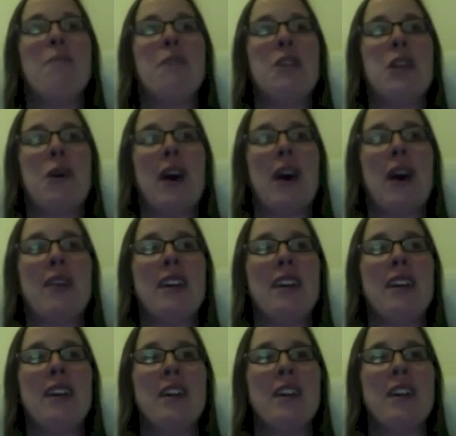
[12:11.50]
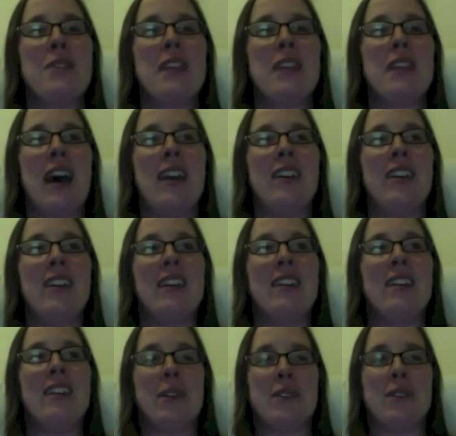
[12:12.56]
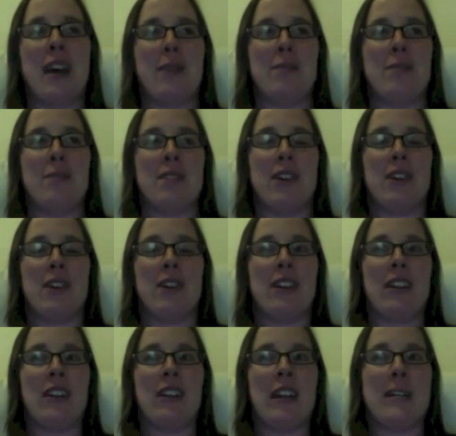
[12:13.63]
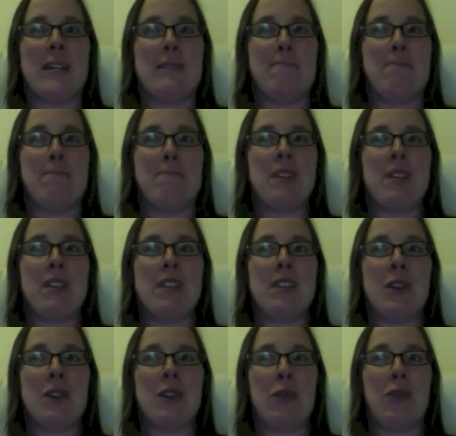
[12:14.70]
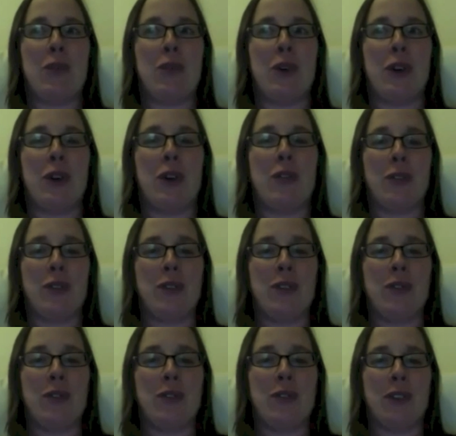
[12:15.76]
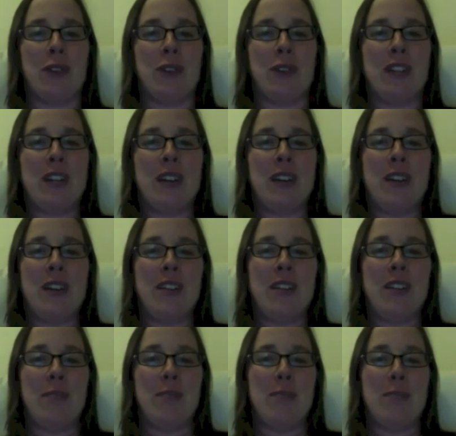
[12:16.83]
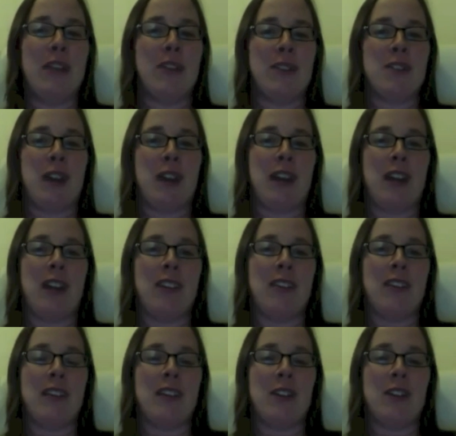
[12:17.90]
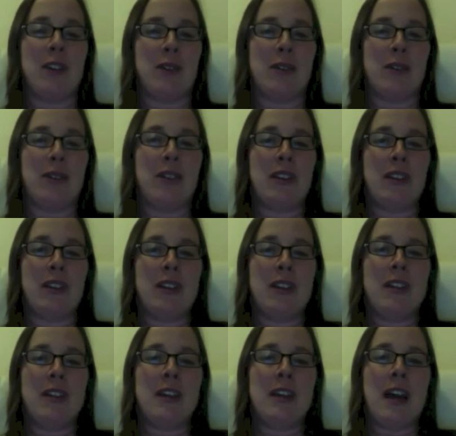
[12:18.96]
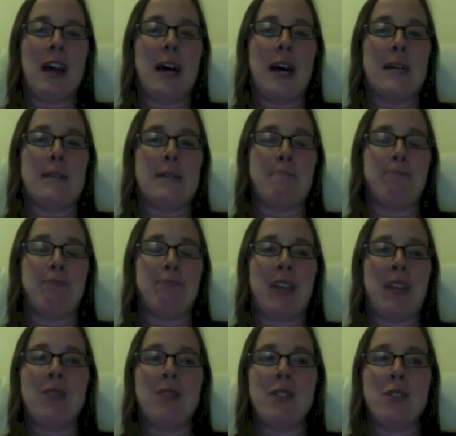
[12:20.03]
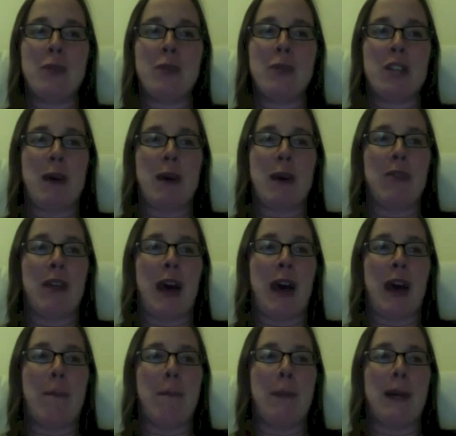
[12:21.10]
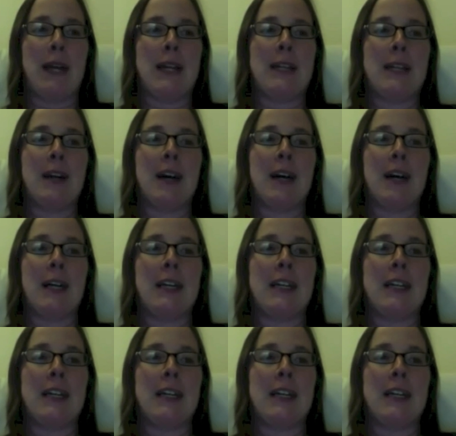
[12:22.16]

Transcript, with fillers: you know, I think they use that in the Earth's atmosphere um, to look for, for for meteors striking the Earth. Um, I don't know too much about that, but uh,